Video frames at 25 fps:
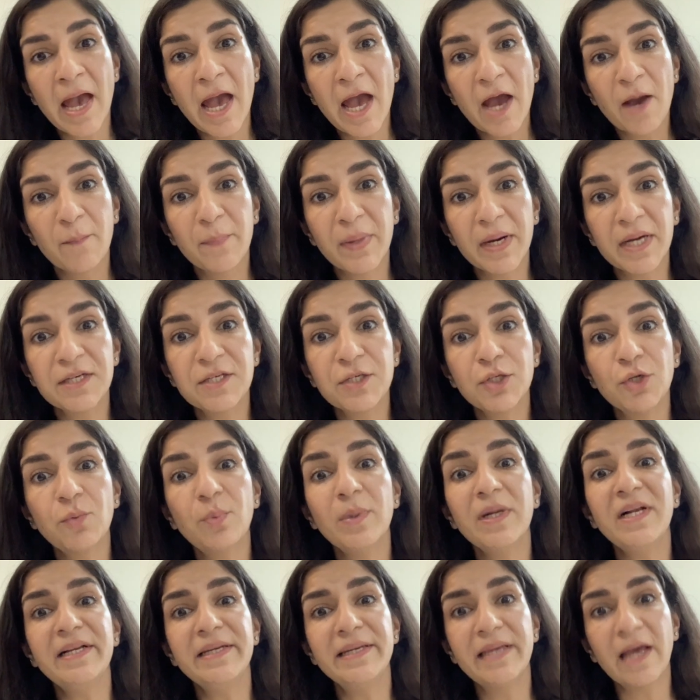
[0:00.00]
But you
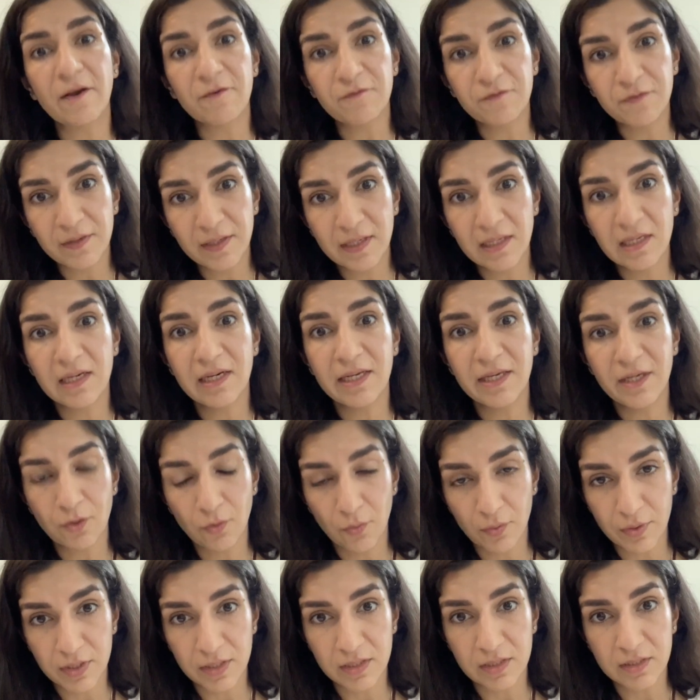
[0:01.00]
will definitely
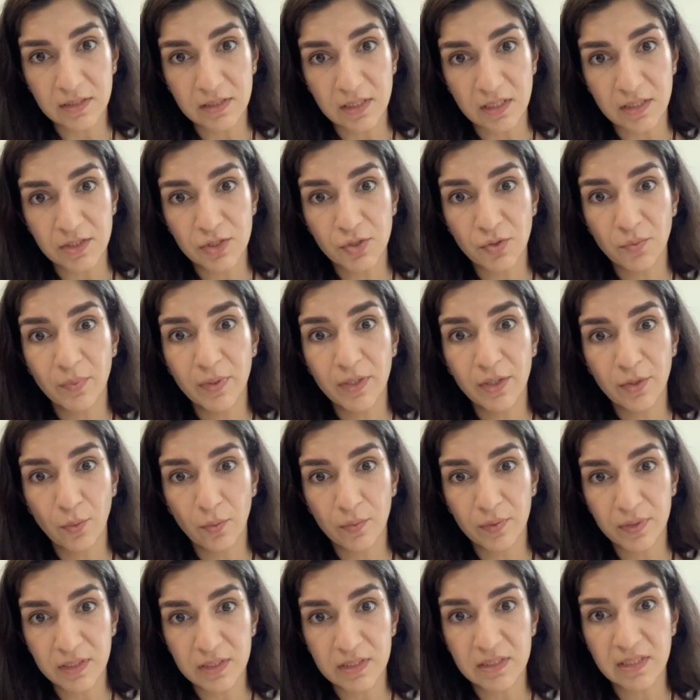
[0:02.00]
notice this. You will
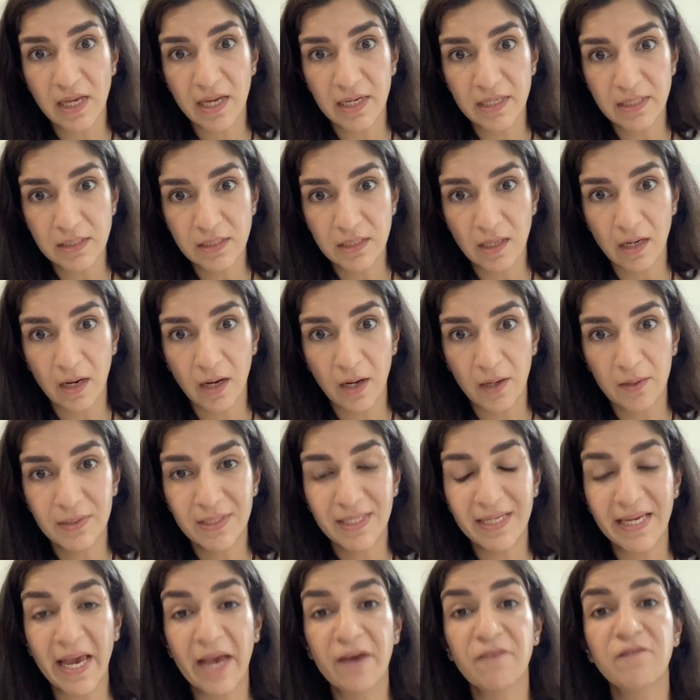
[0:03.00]
notice that
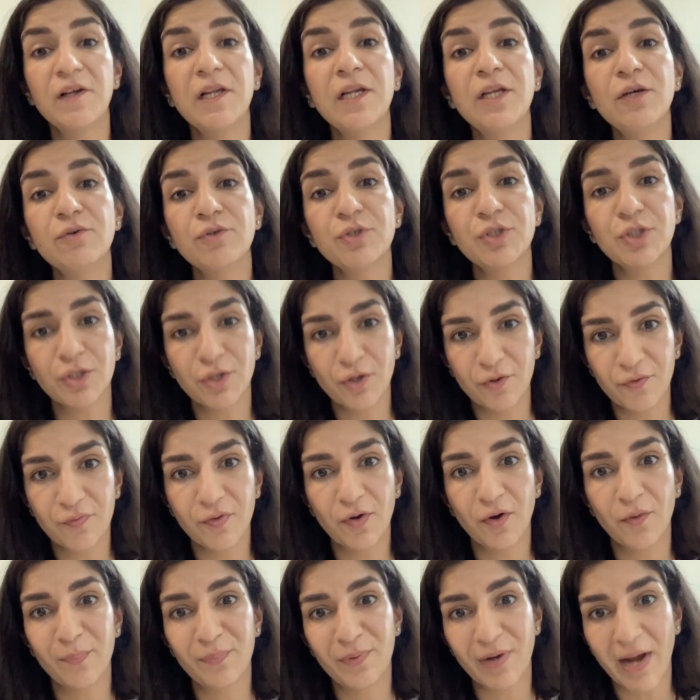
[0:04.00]
the evolution of
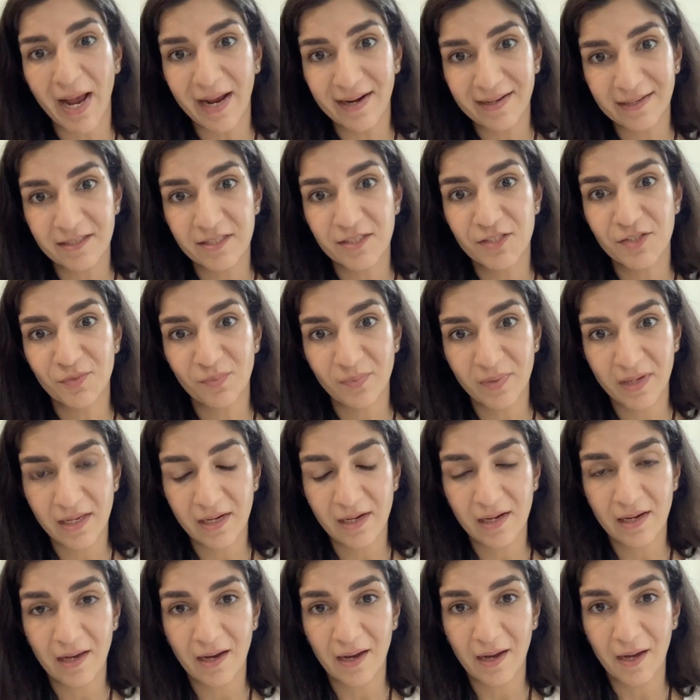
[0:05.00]
your practice
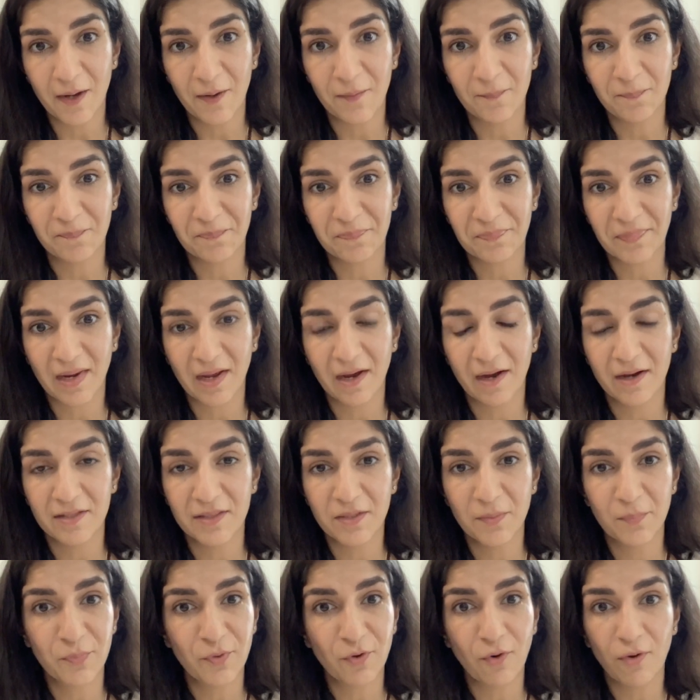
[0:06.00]
will,
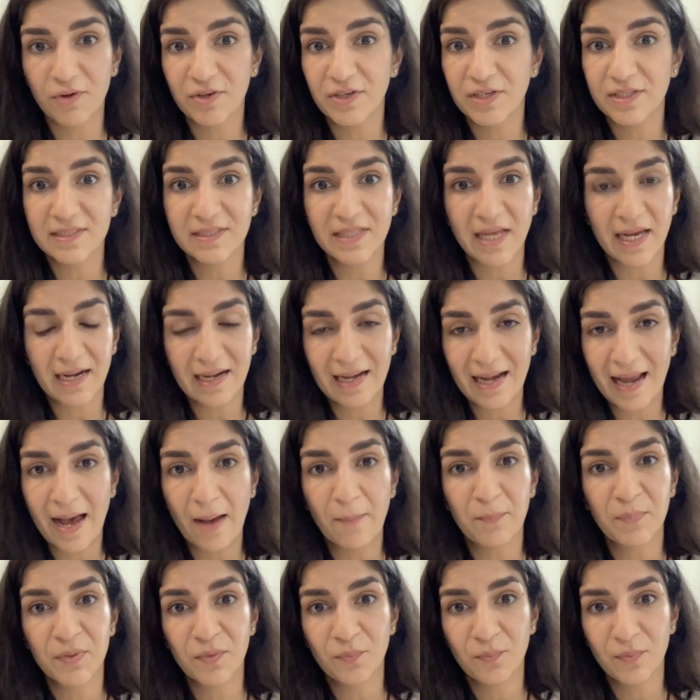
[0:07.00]
the progress that will
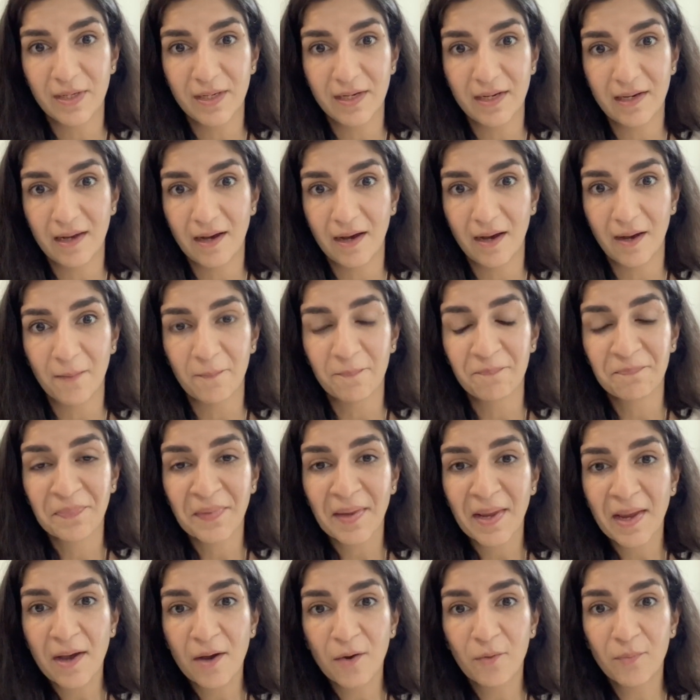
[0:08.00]
happen
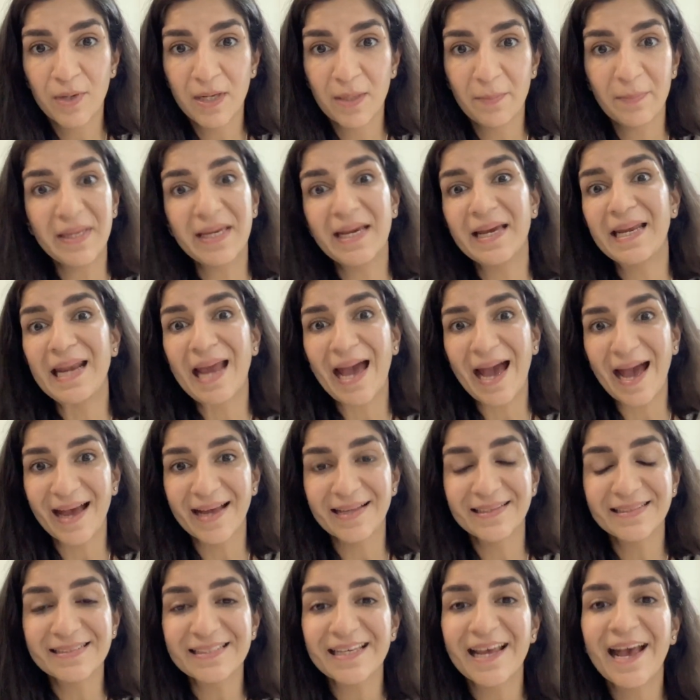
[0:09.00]
will be
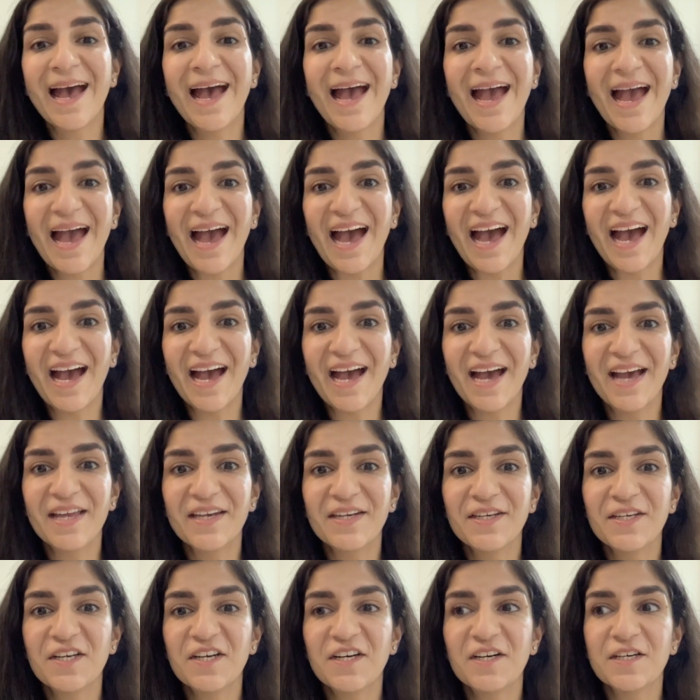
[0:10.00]
enhanced.
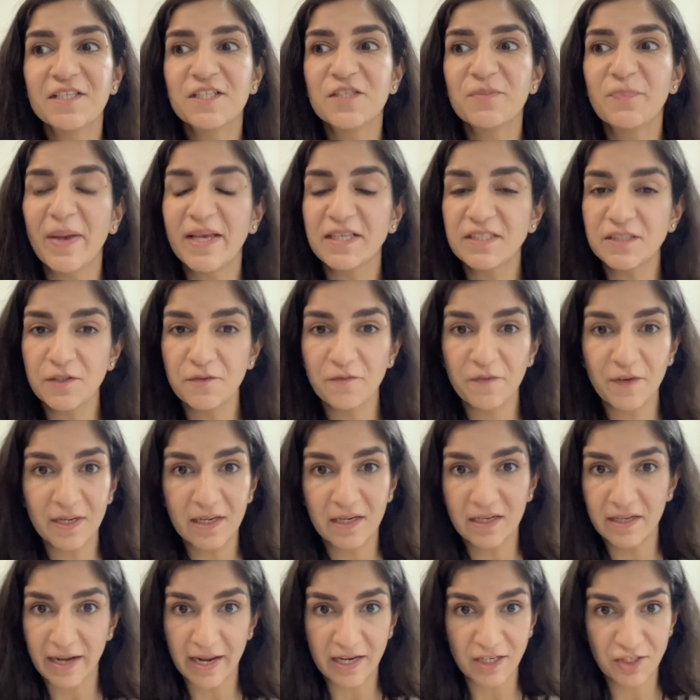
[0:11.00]
And
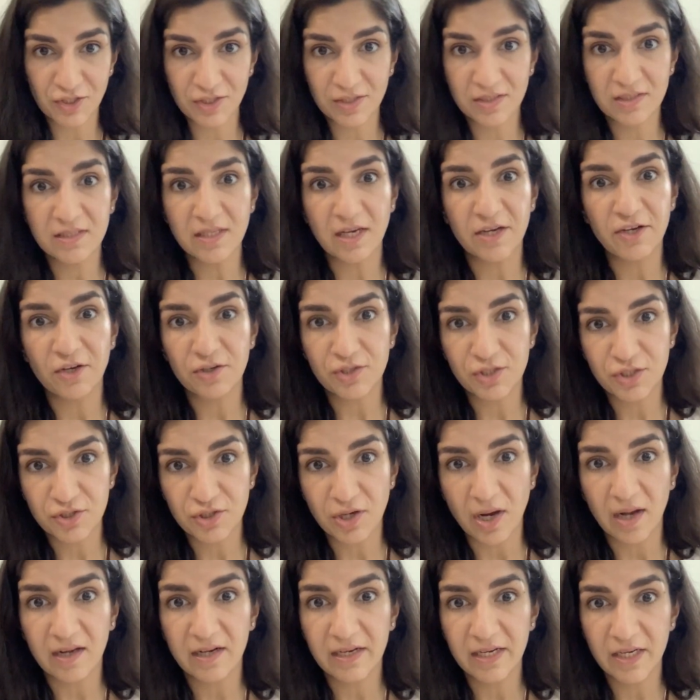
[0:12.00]
specific corrections that you're
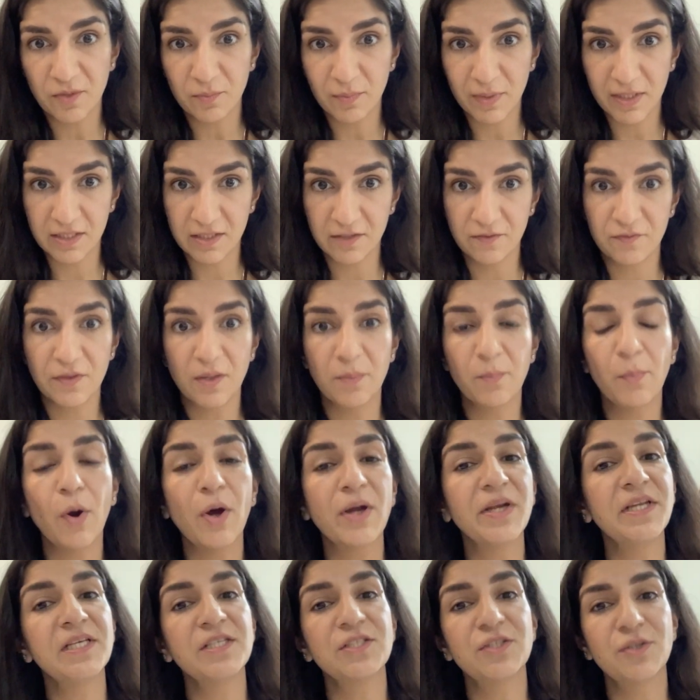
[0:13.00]
struggling with, if the
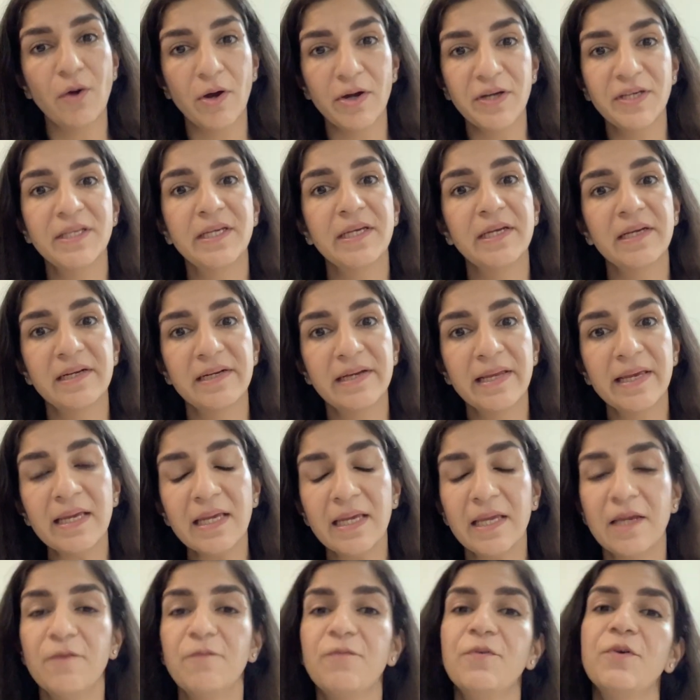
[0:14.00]
body is not
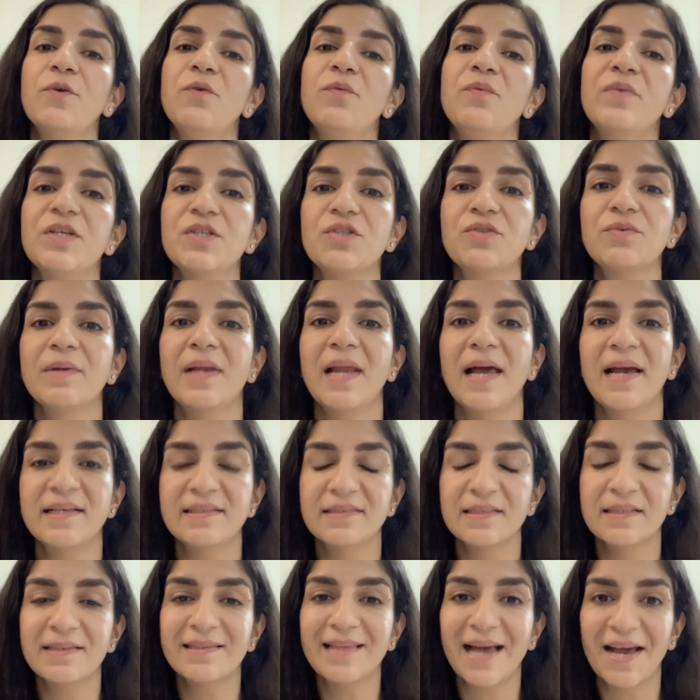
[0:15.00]
yielding, if you
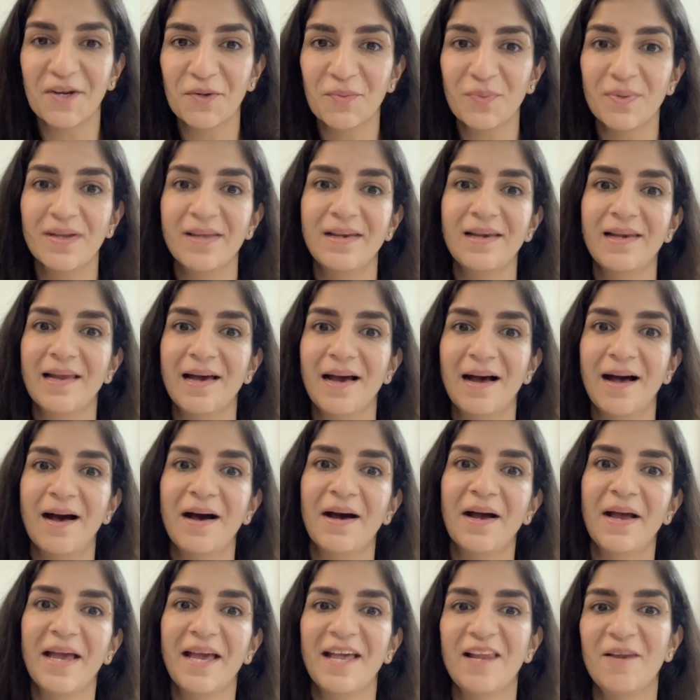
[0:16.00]
visualize it, that will
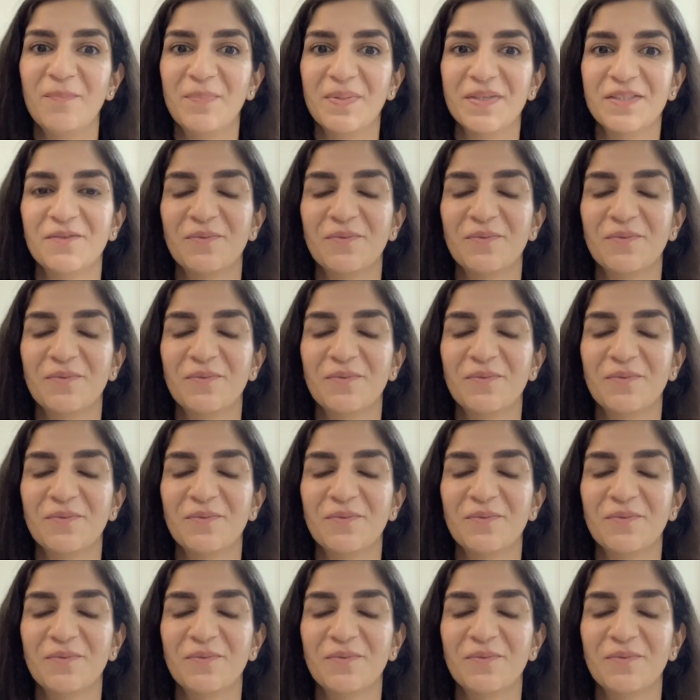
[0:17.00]
help as